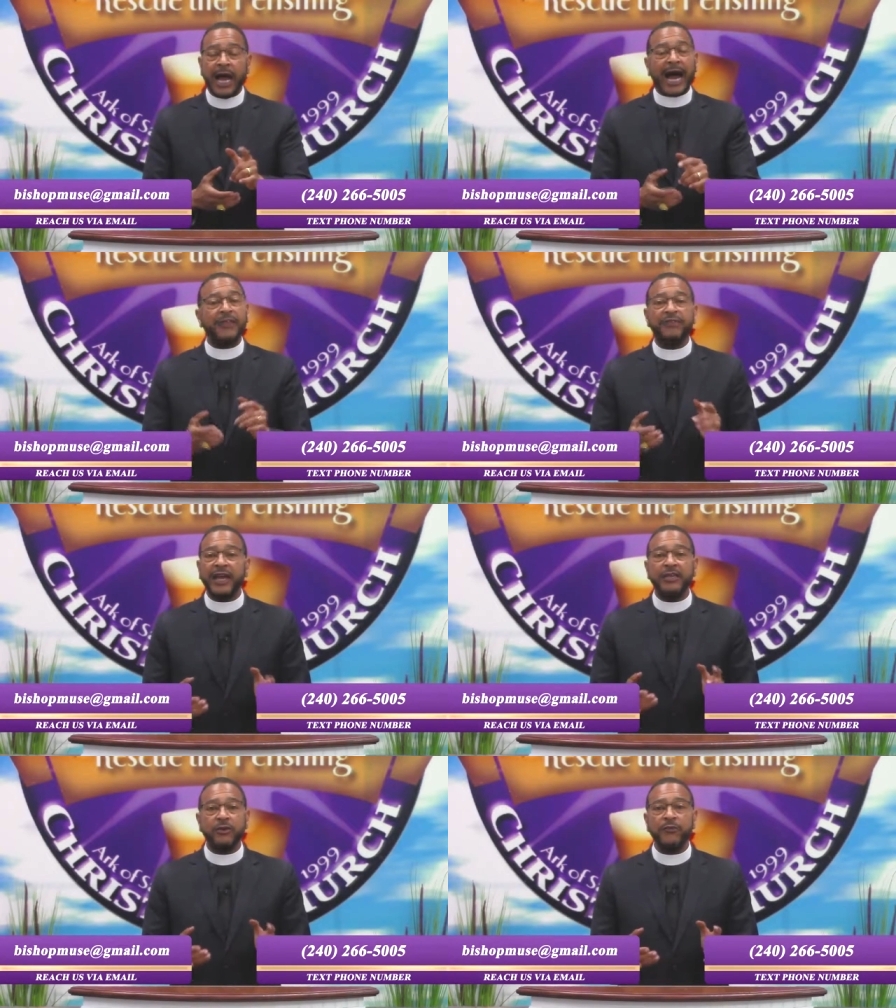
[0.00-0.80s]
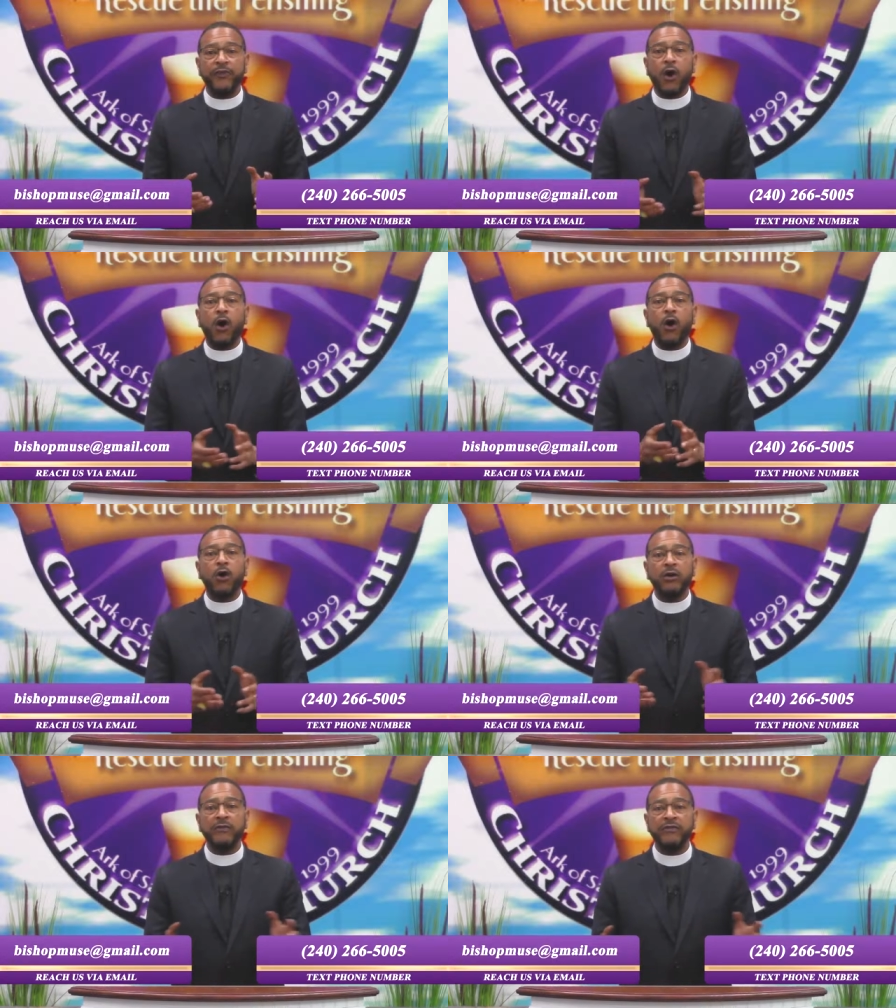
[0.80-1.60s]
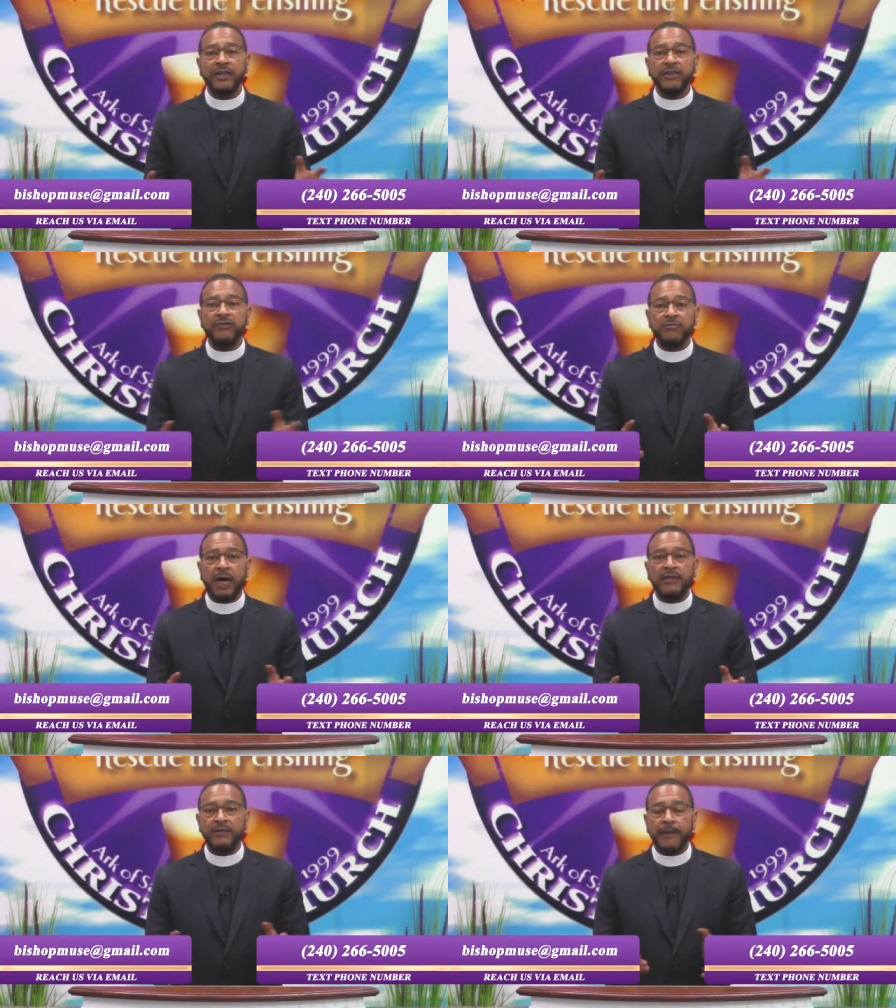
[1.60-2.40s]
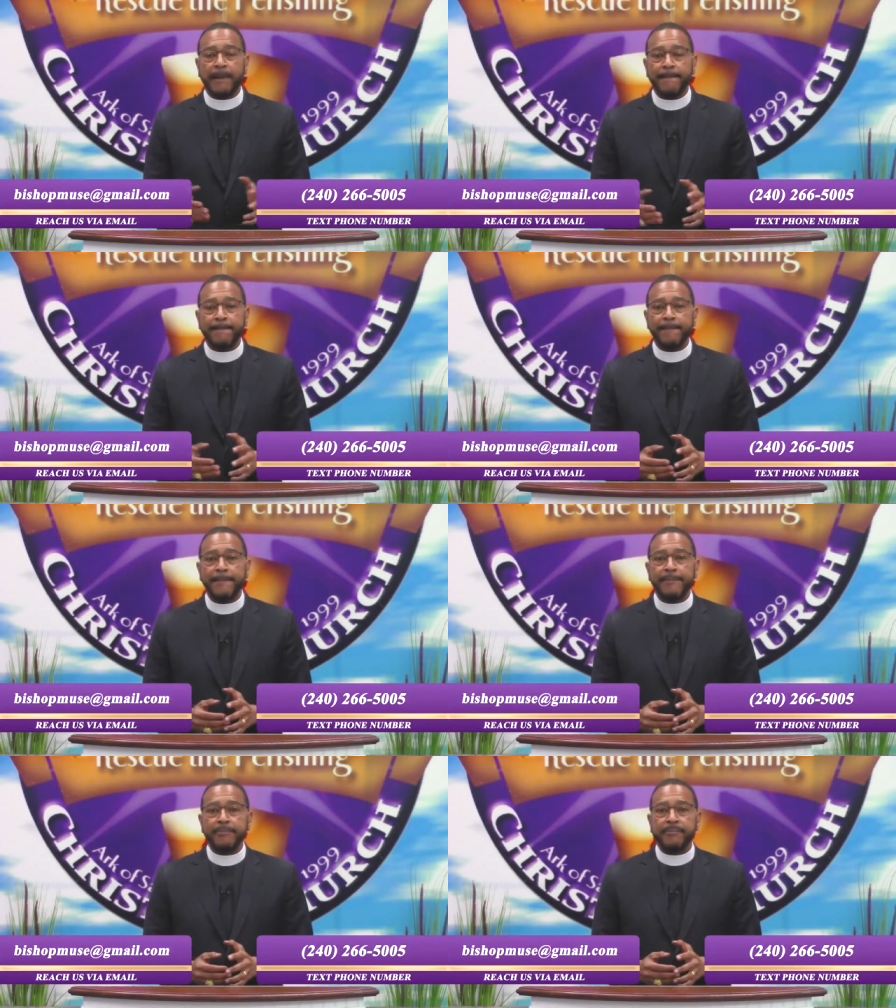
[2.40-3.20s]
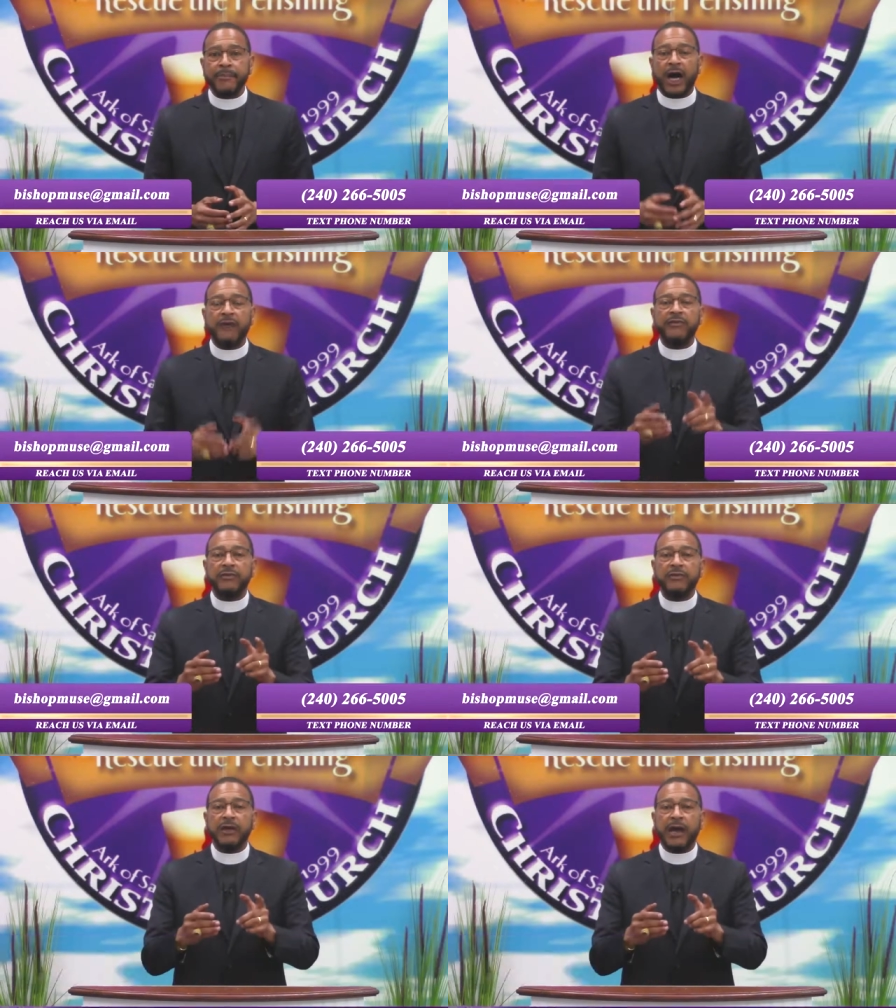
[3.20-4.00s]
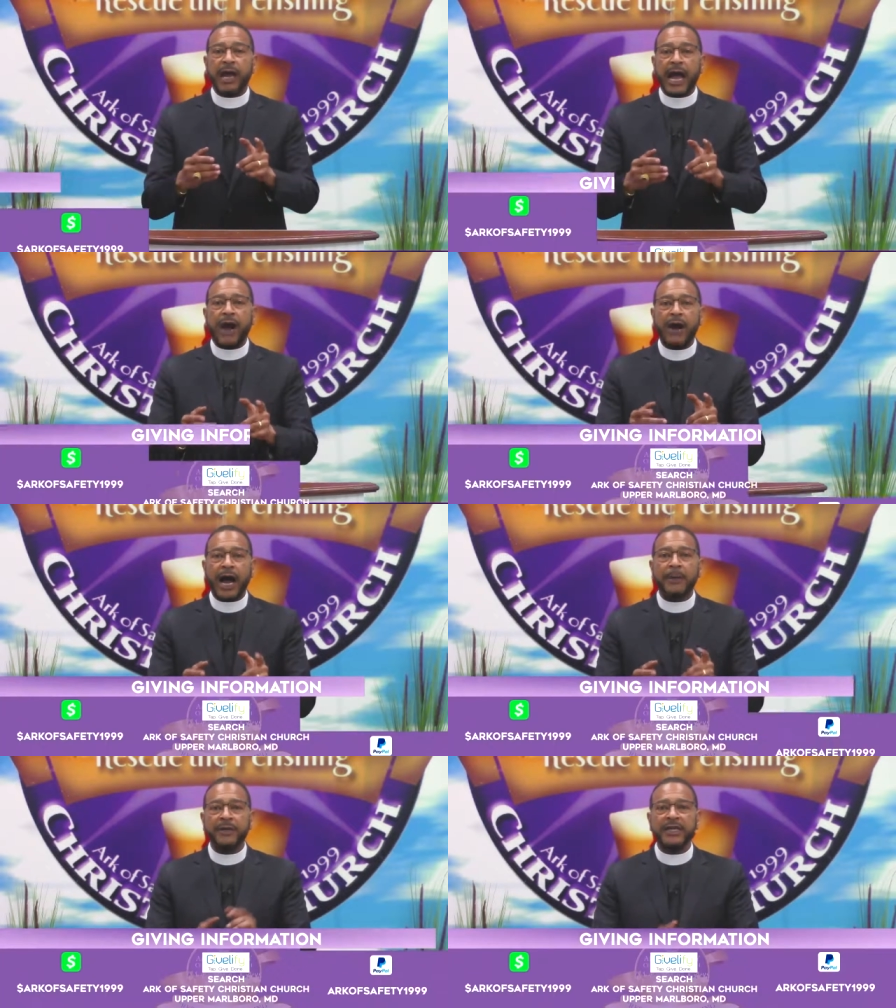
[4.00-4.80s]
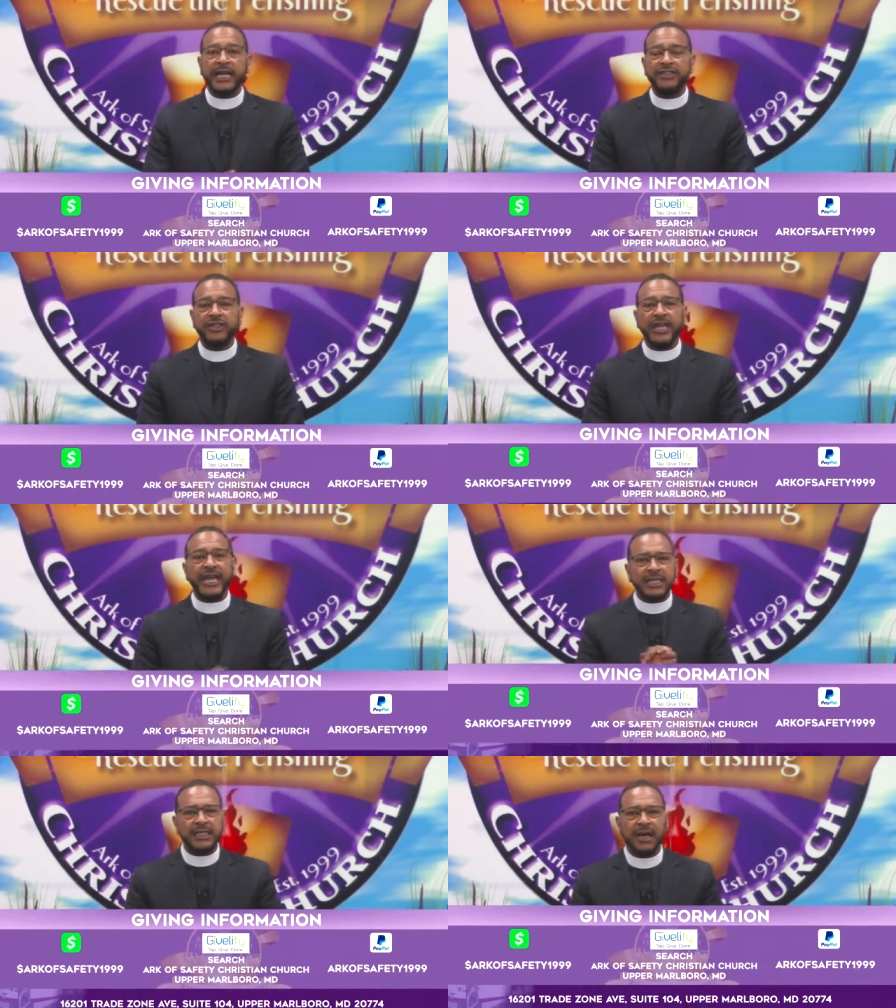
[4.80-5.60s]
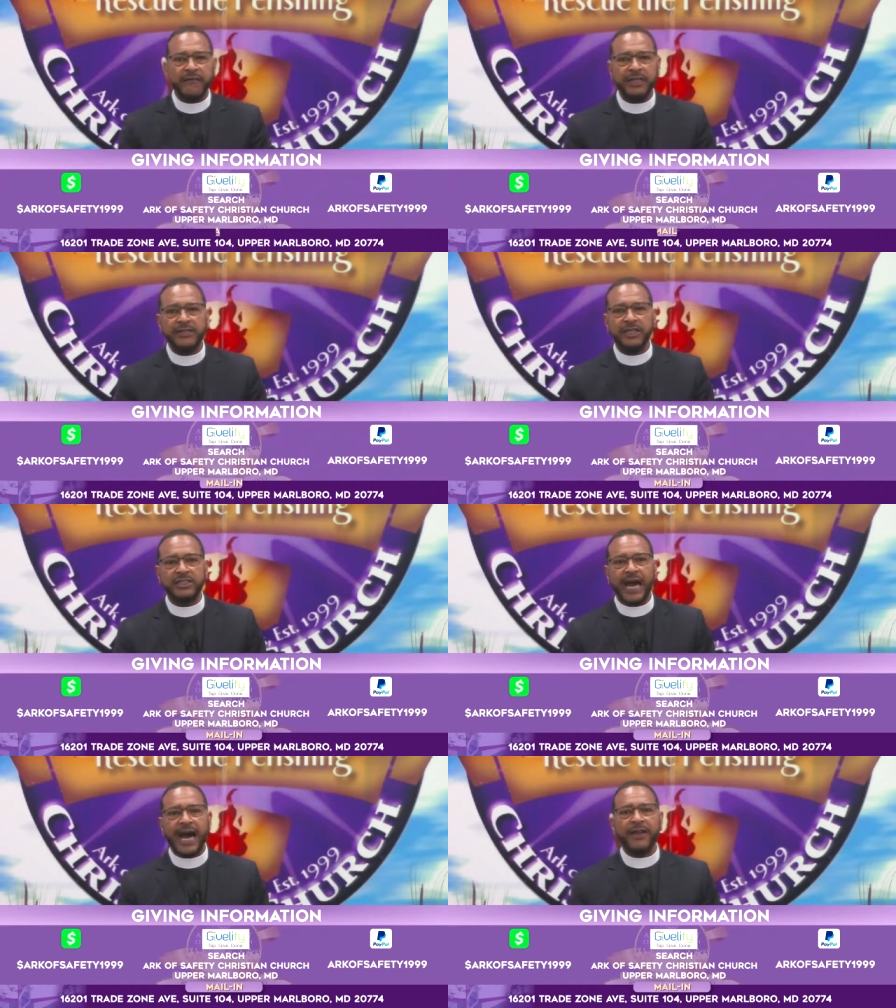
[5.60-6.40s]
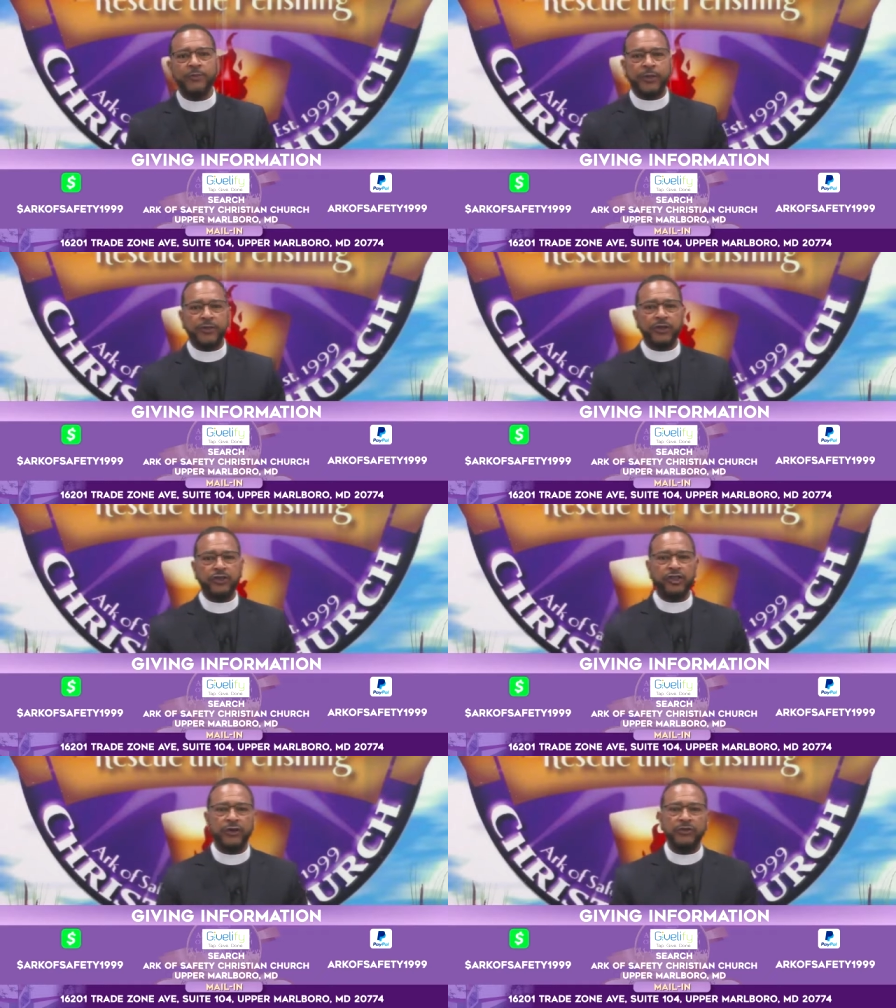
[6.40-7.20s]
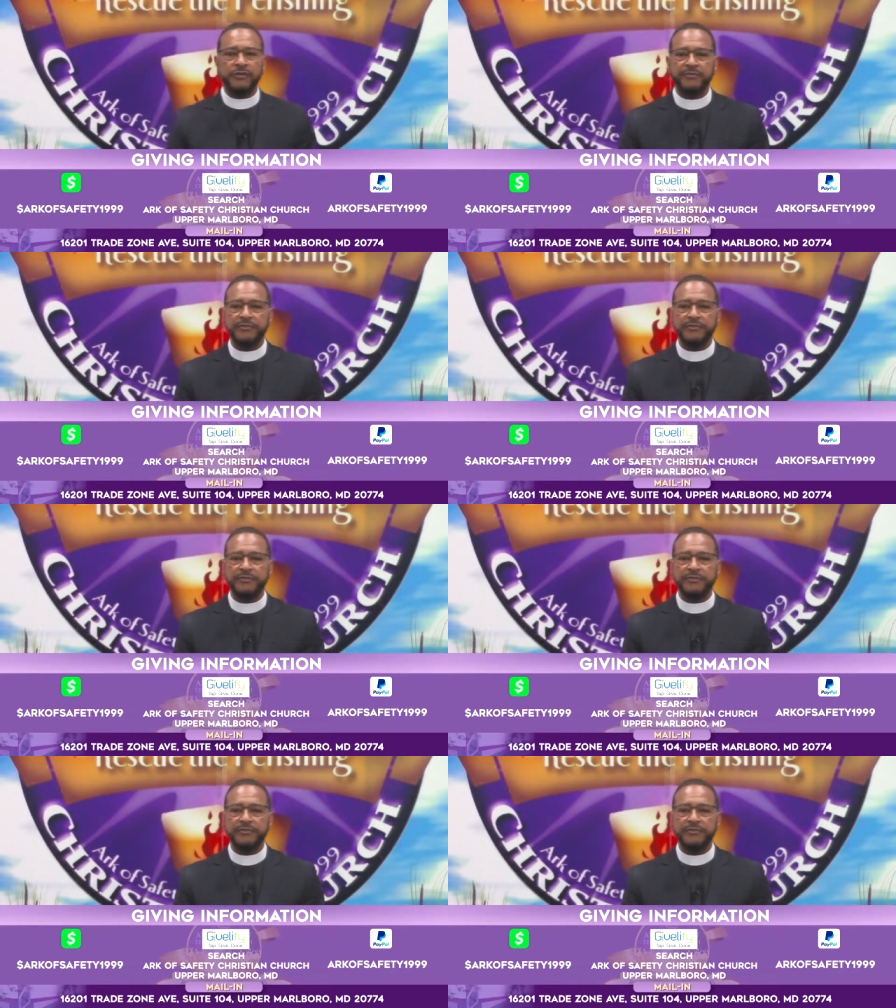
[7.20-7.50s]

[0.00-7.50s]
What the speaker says: I thank you for all of these months of our obligation in covenant to tithe with your church,